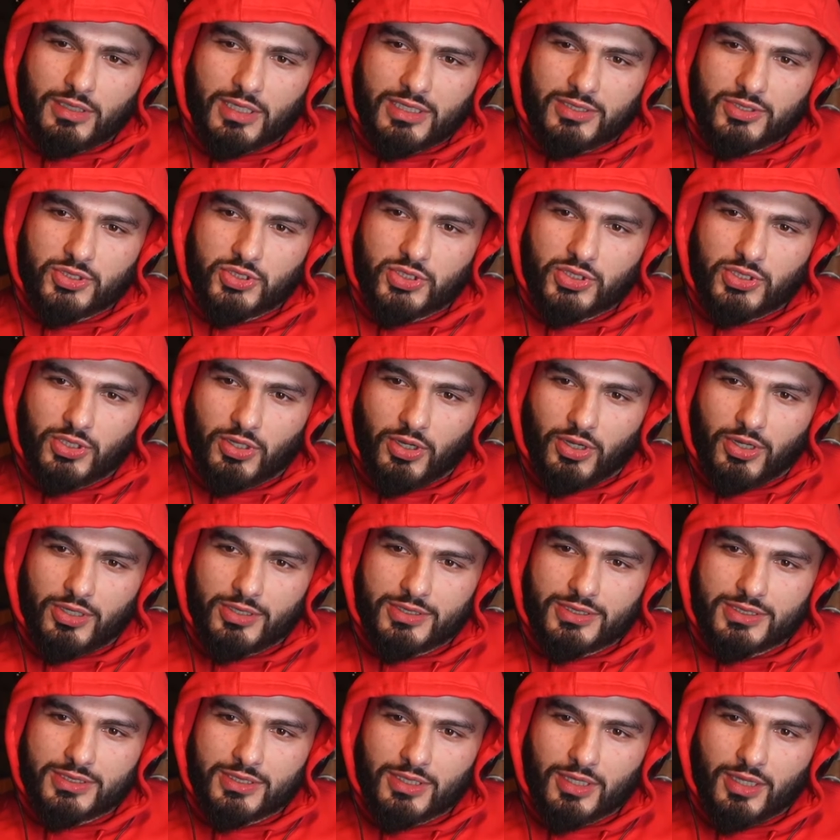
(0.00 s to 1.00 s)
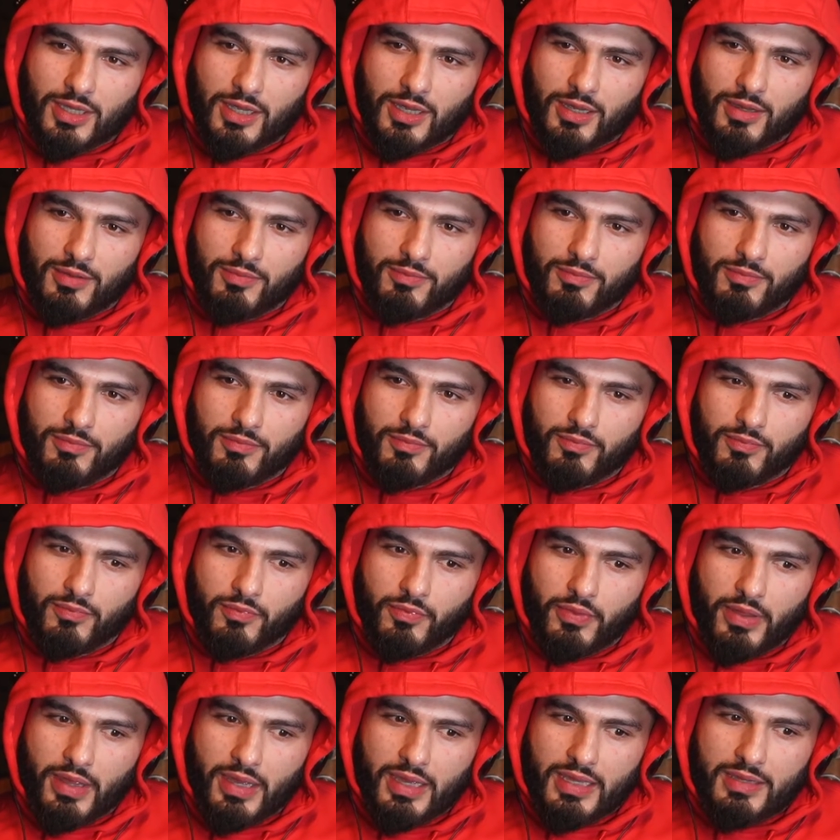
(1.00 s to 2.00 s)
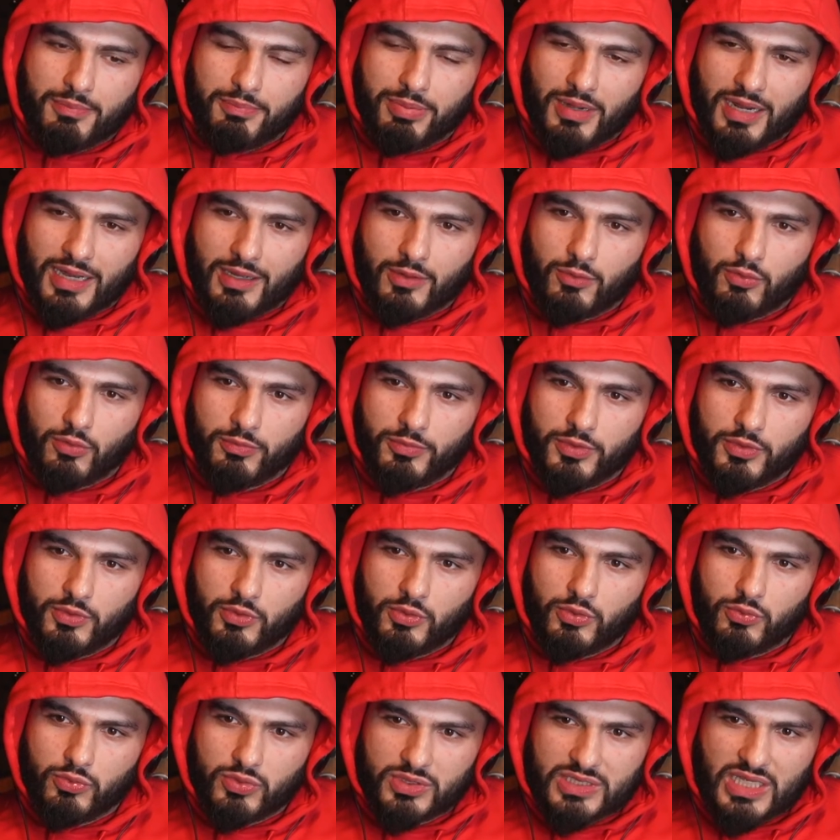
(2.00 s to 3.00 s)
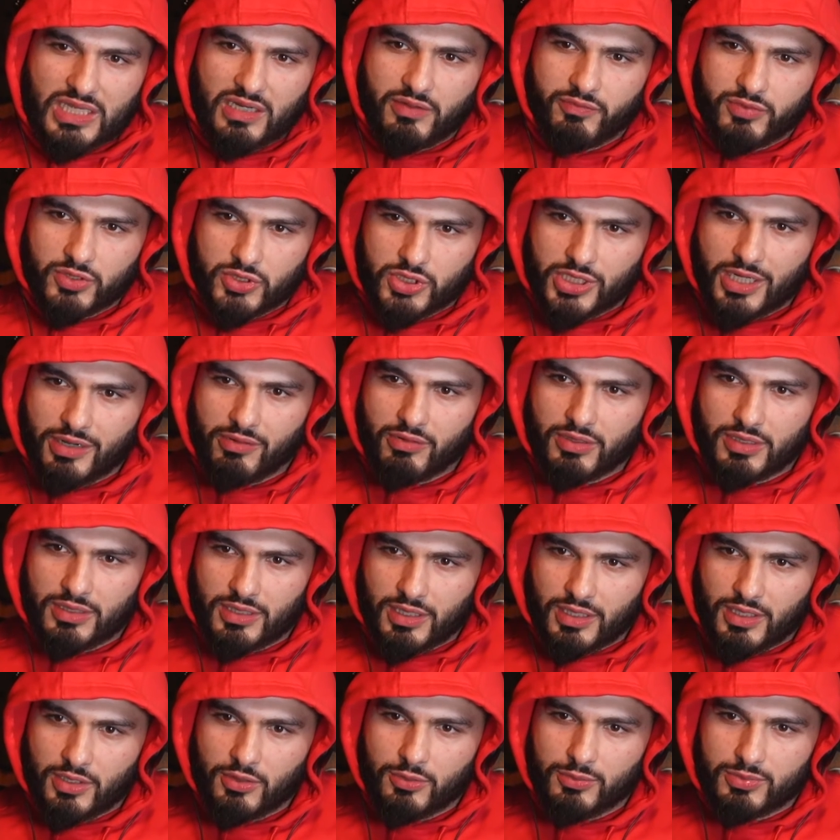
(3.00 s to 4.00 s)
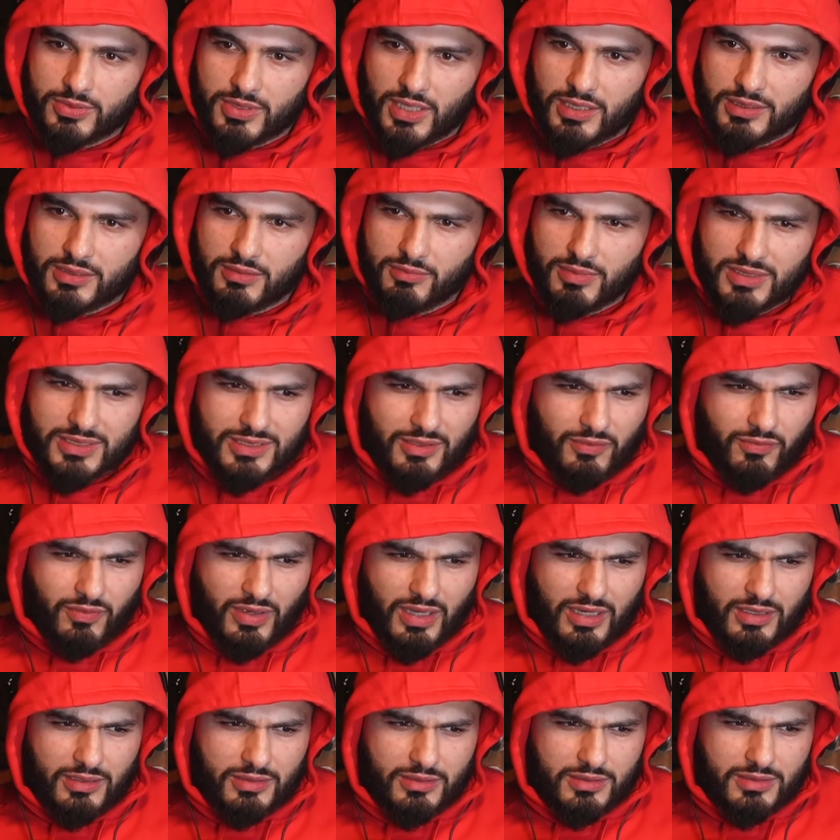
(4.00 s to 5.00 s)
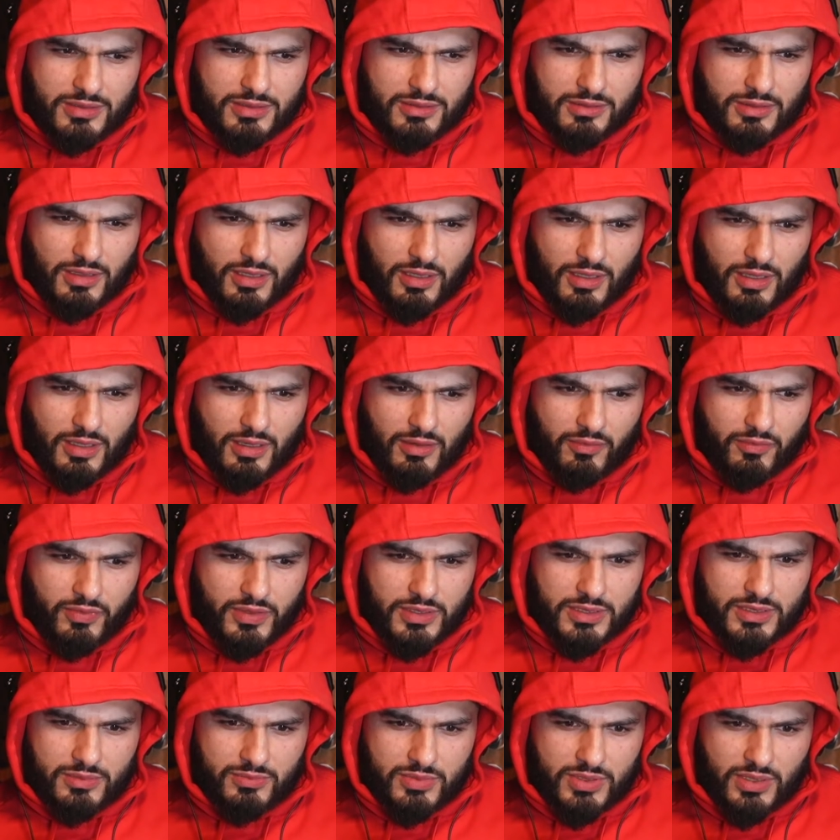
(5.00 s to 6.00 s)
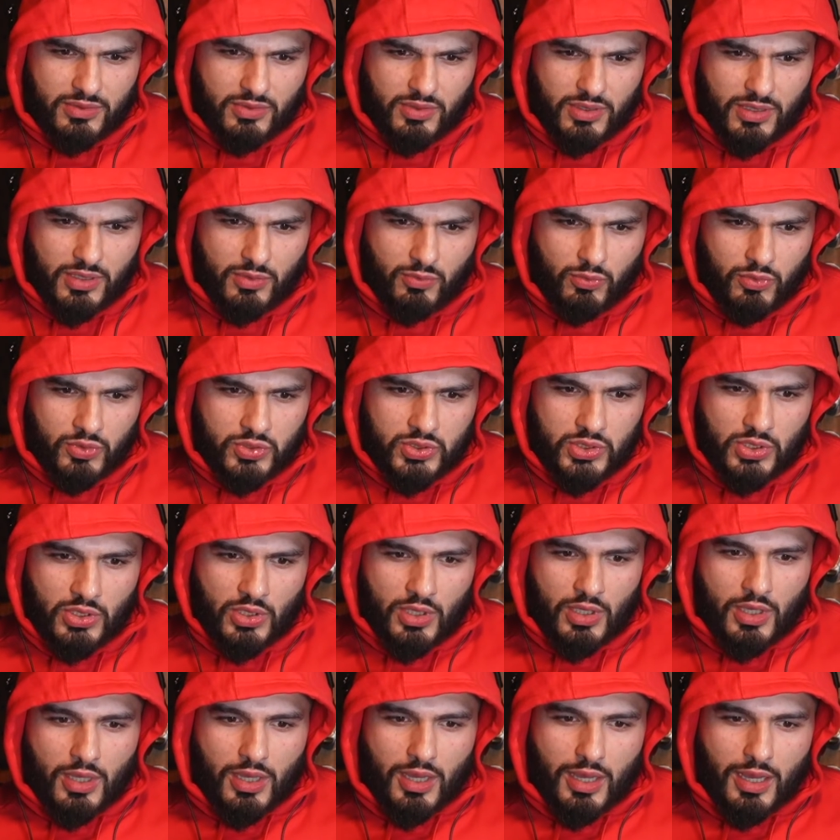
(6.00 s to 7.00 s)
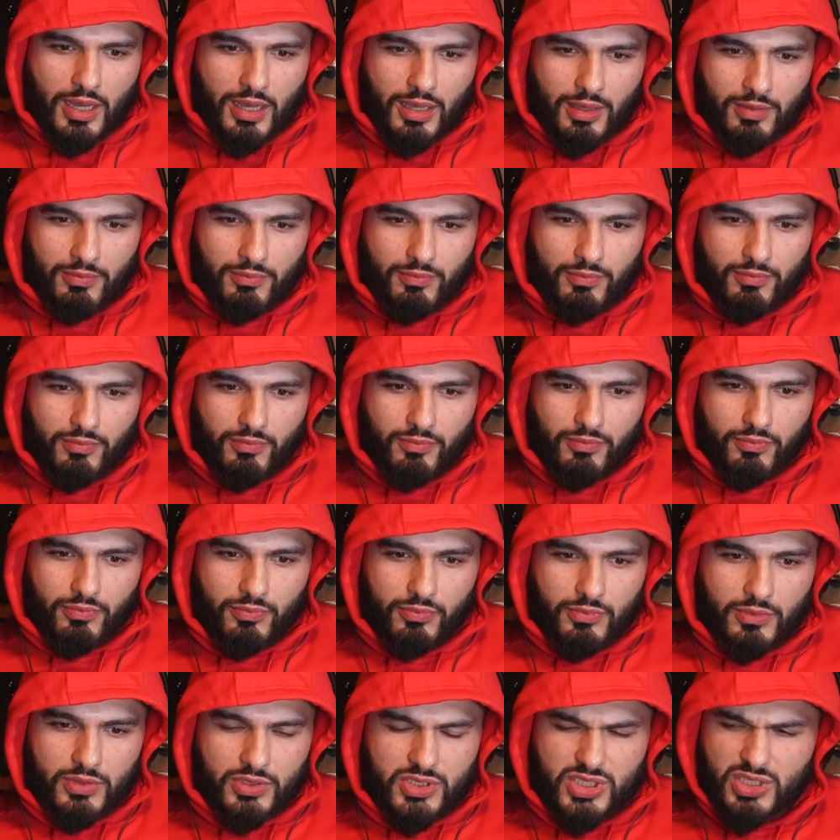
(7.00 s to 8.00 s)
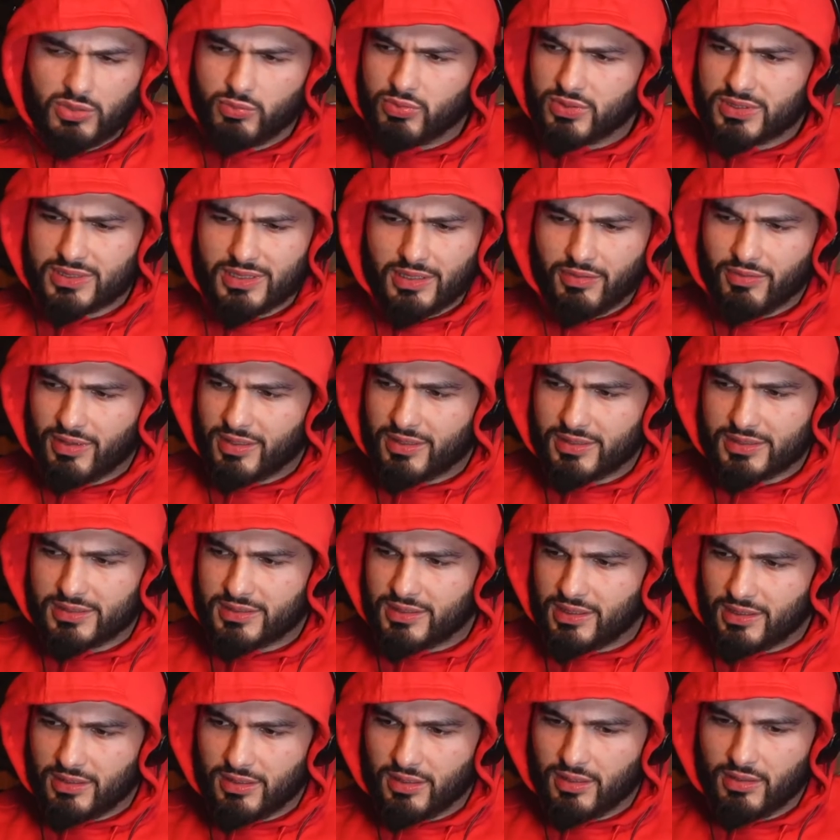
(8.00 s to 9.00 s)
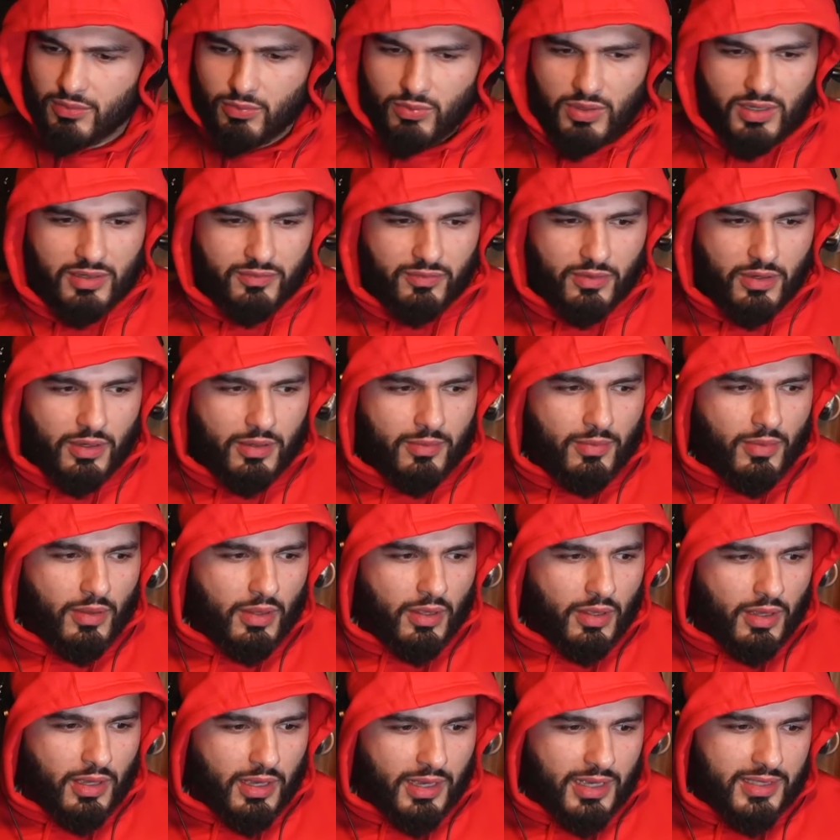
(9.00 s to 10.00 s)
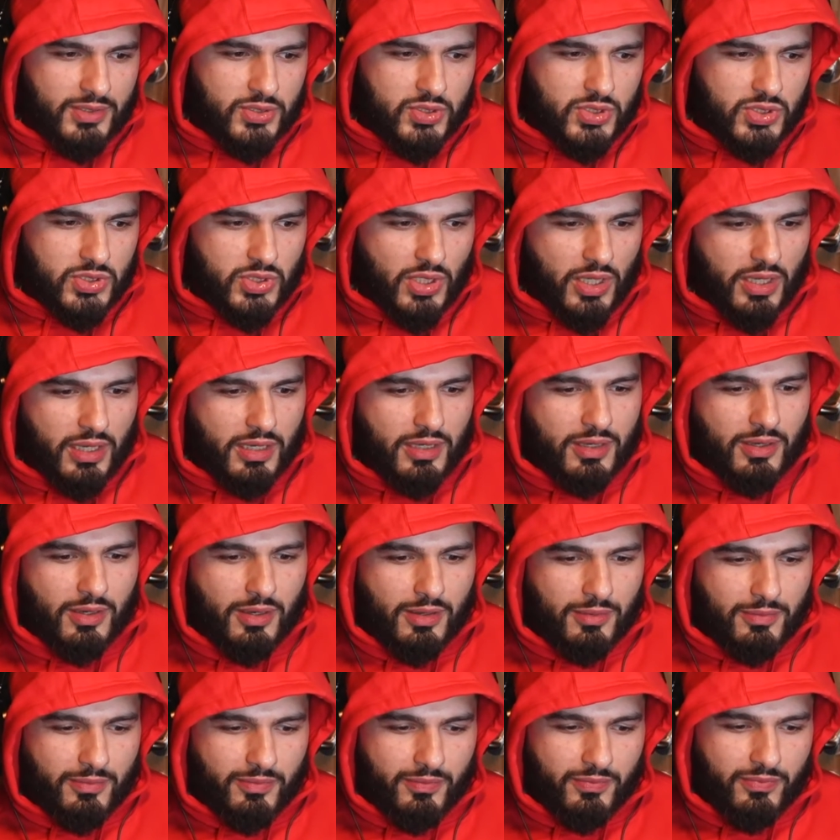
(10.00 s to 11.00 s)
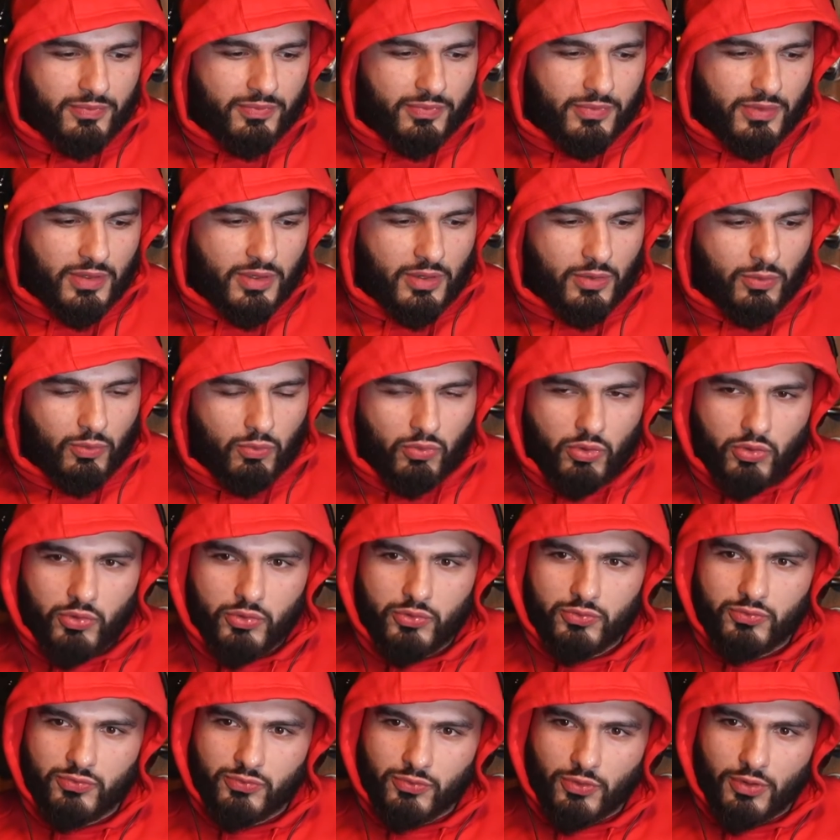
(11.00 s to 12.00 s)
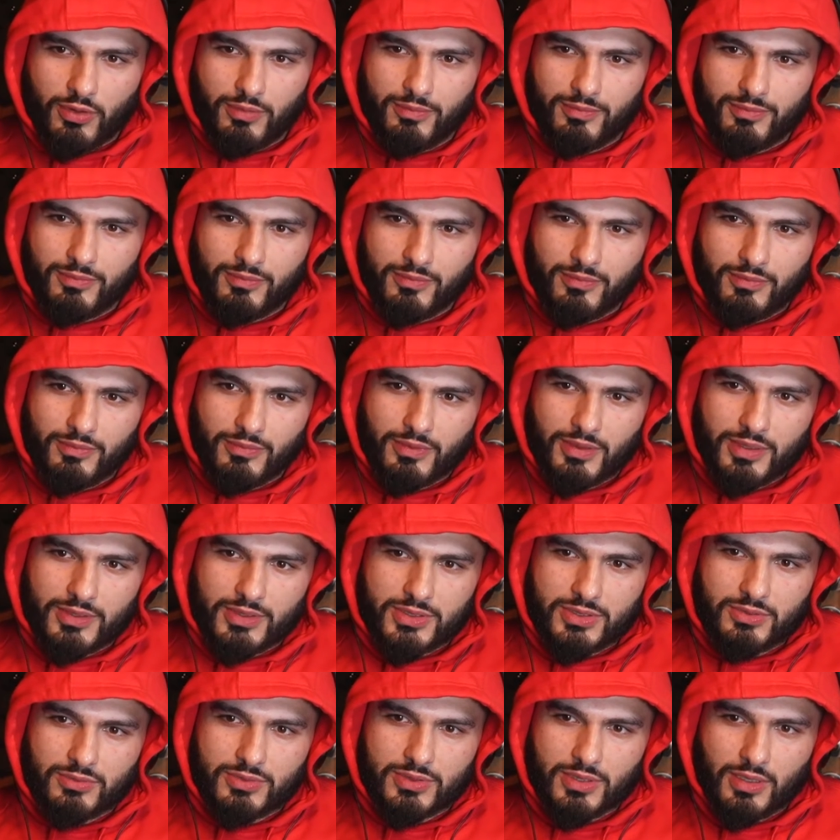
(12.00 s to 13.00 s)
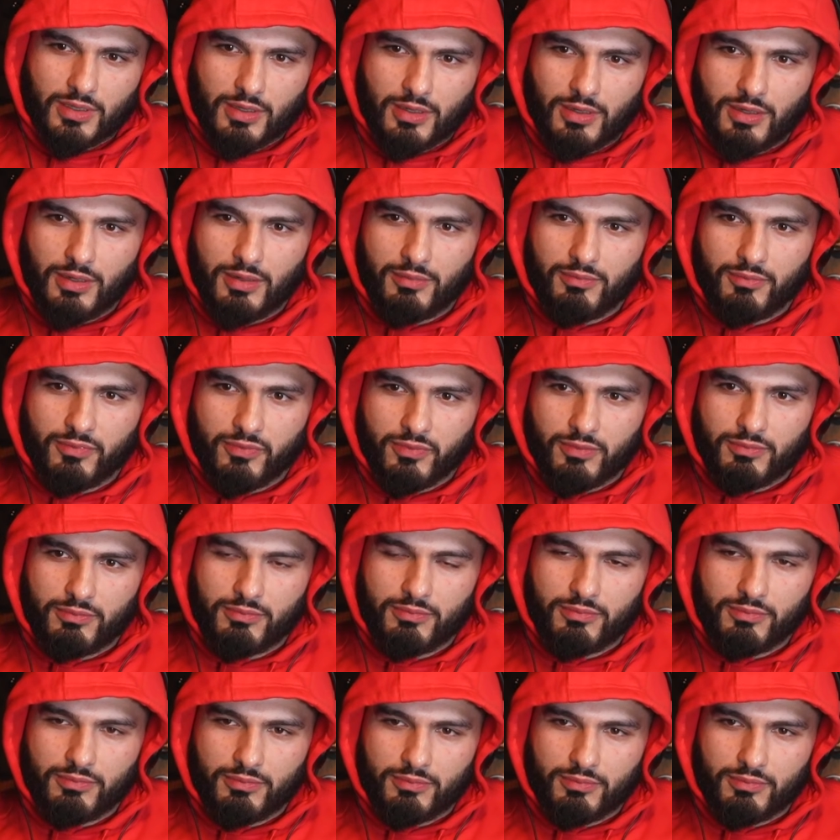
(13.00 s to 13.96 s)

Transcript: she asked a black woman who was head of a charity that helps like domestic violence victims, I think it was. She was there at this dinner, whatever, and she's like, "Where are you from?" And she was like, "Oh, I'm from